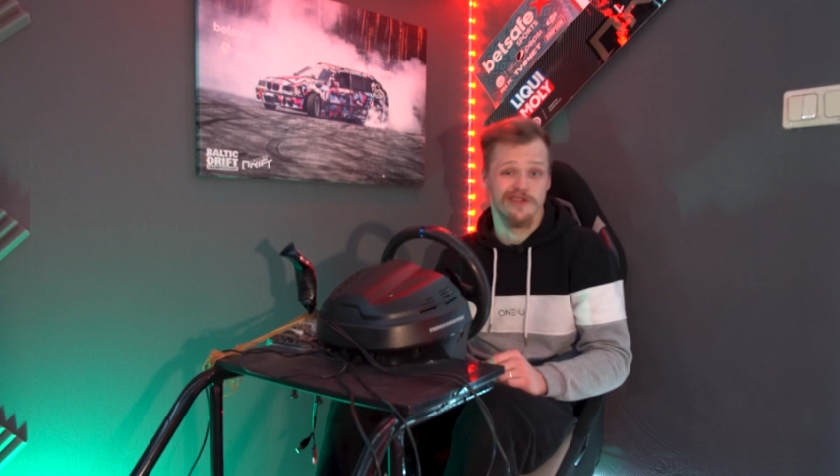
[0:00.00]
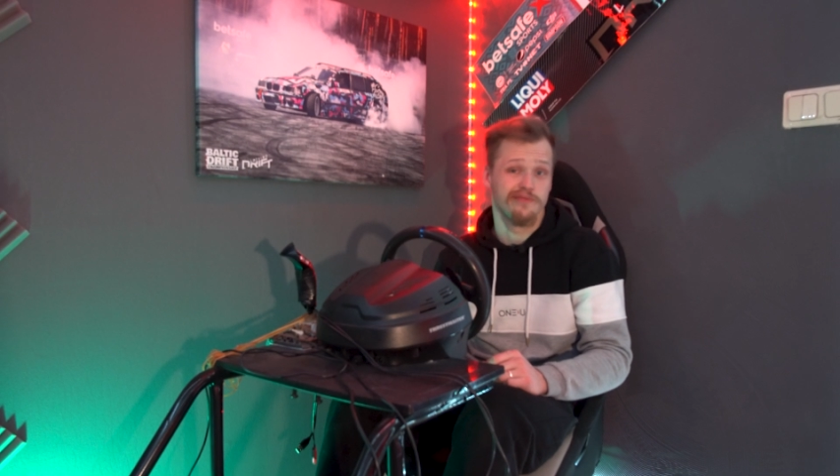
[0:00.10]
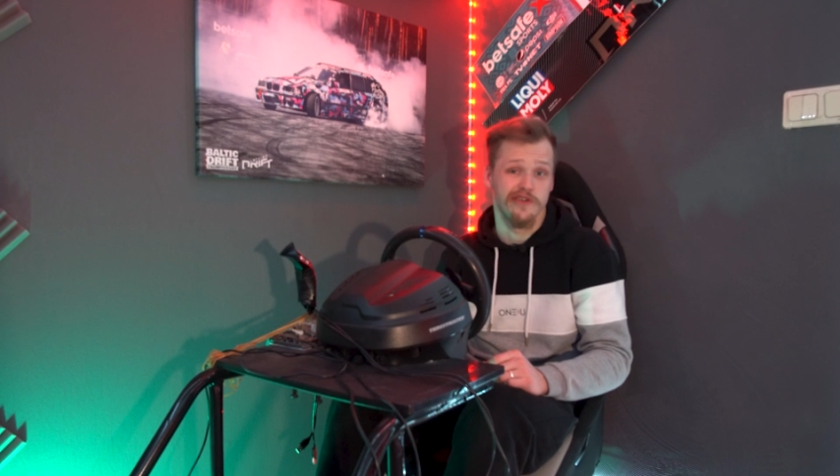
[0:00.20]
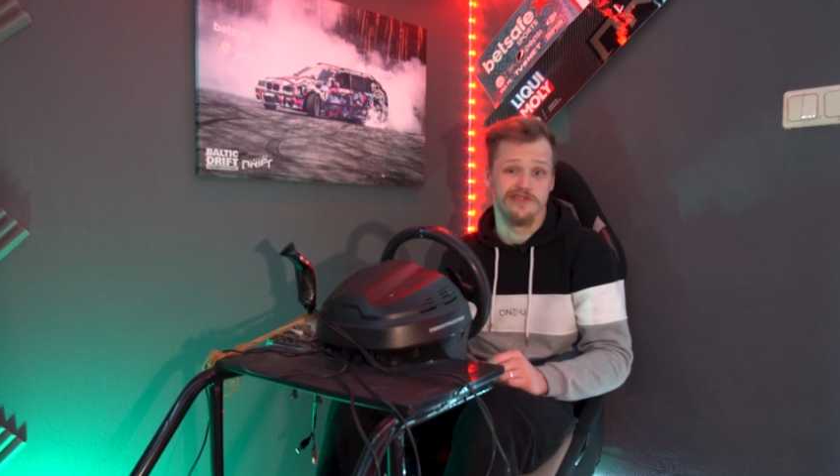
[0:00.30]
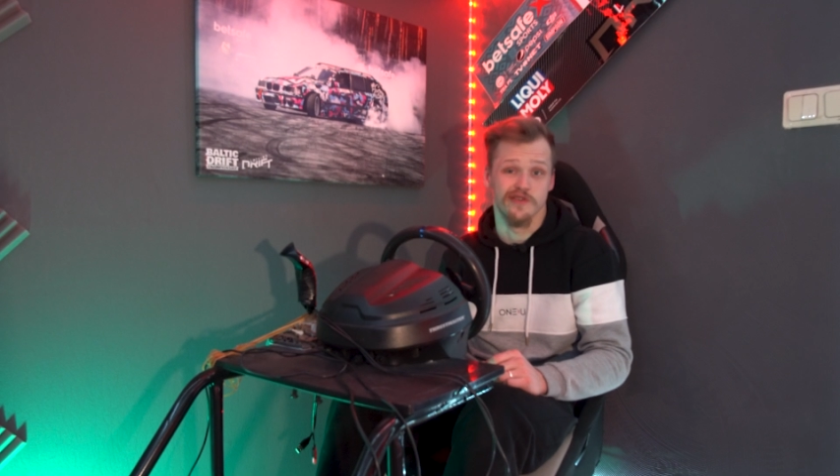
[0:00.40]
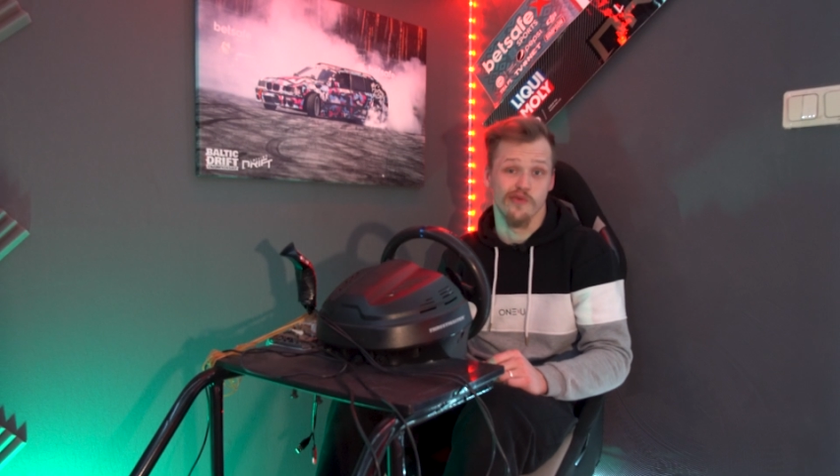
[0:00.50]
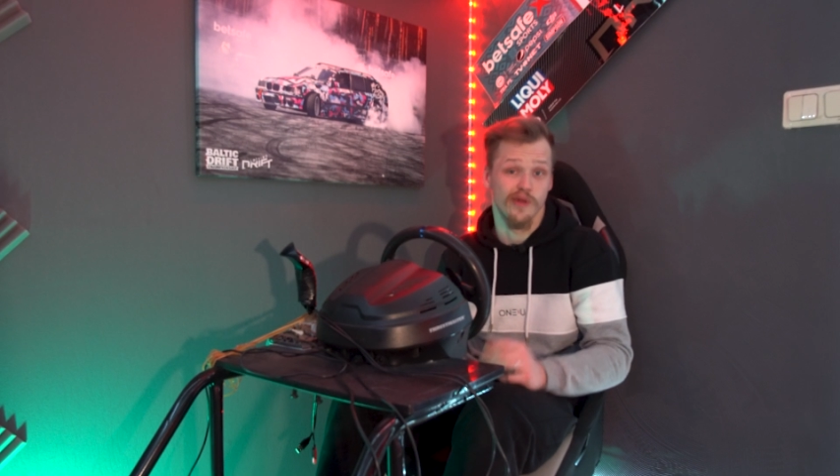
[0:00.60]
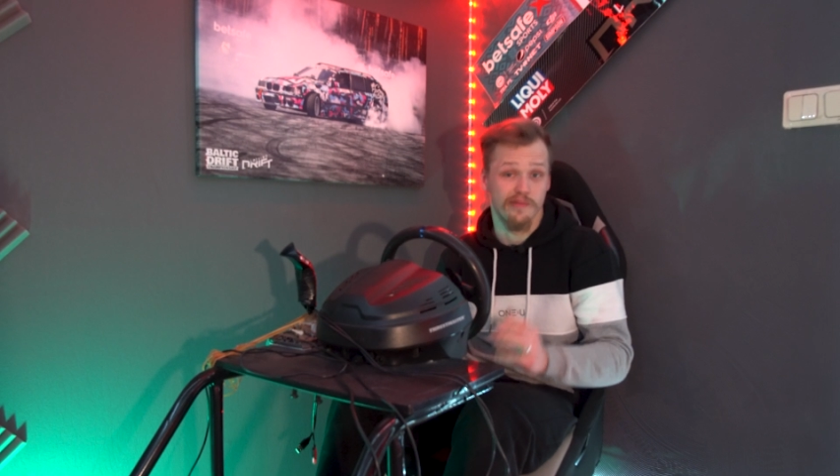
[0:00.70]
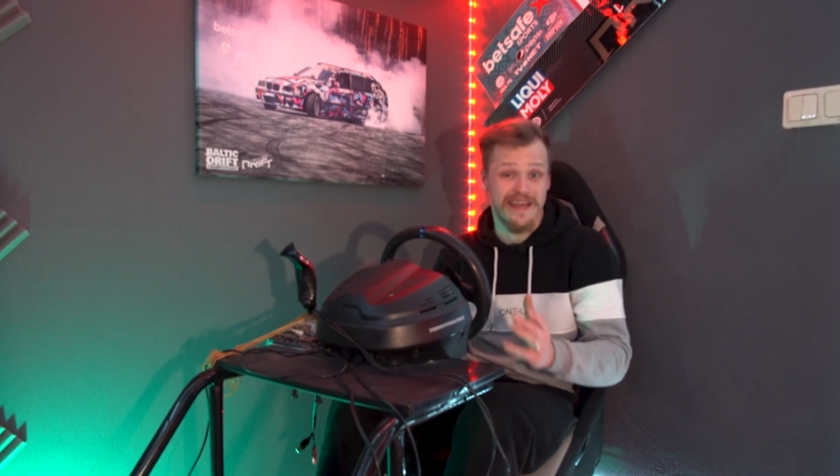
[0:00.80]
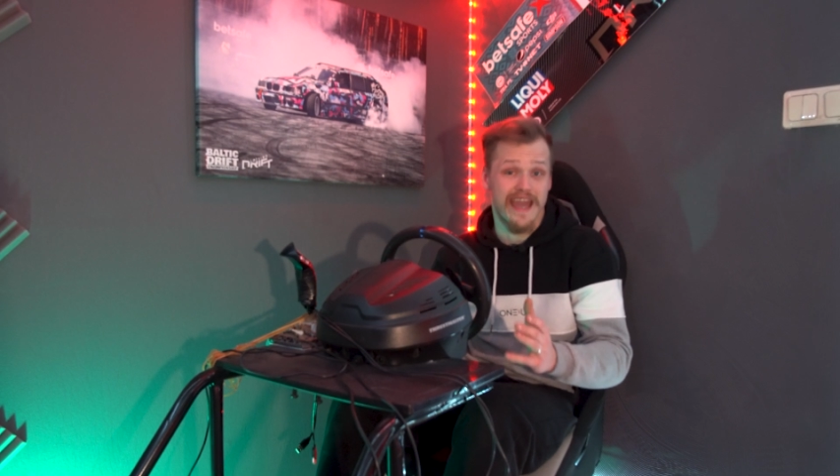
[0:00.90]
computer
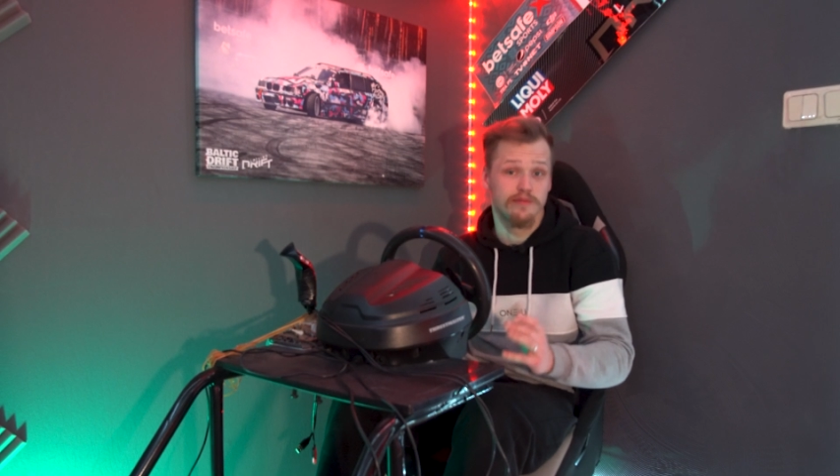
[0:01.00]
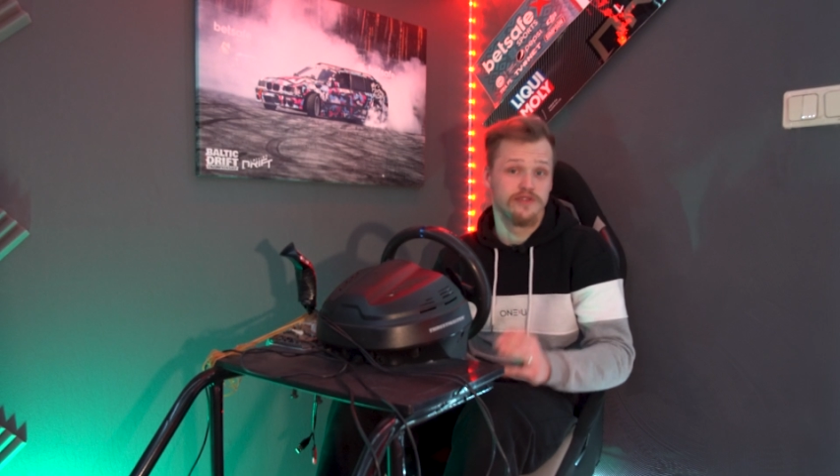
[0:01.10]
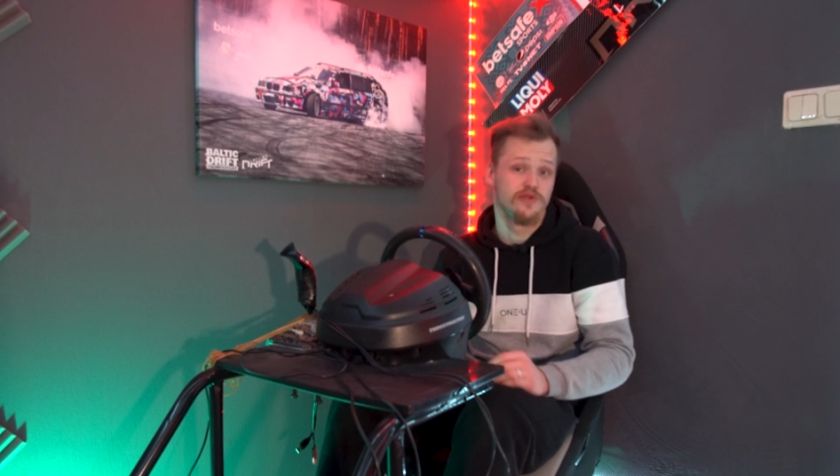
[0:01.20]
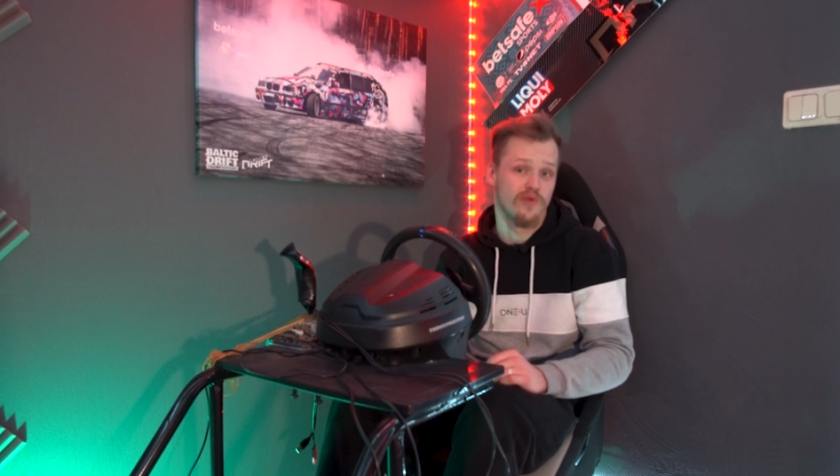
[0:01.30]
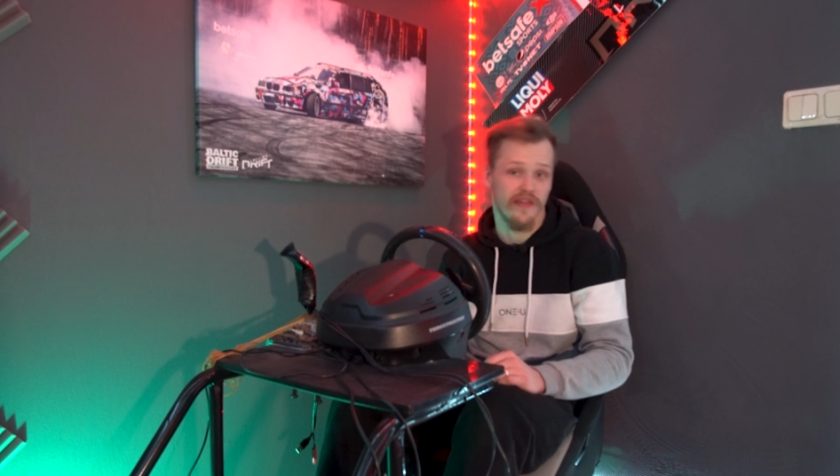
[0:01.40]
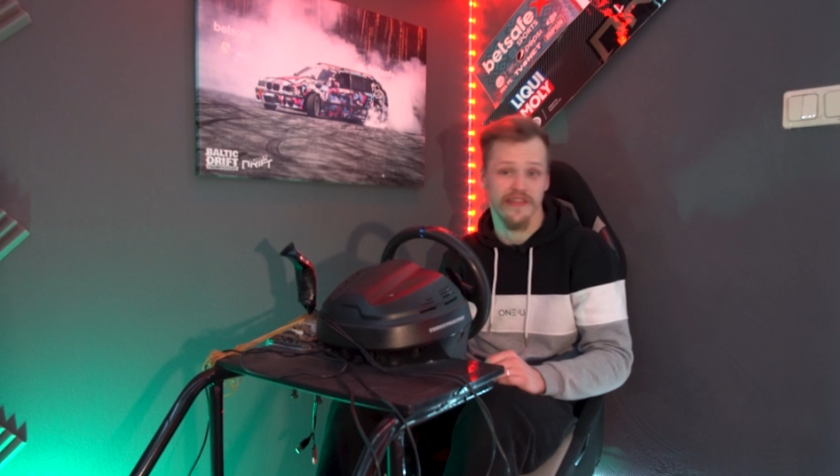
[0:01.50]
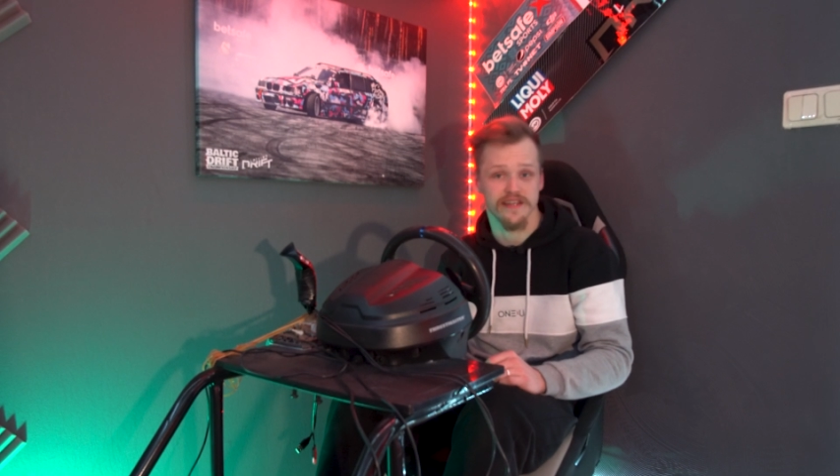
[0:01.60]
will be able to run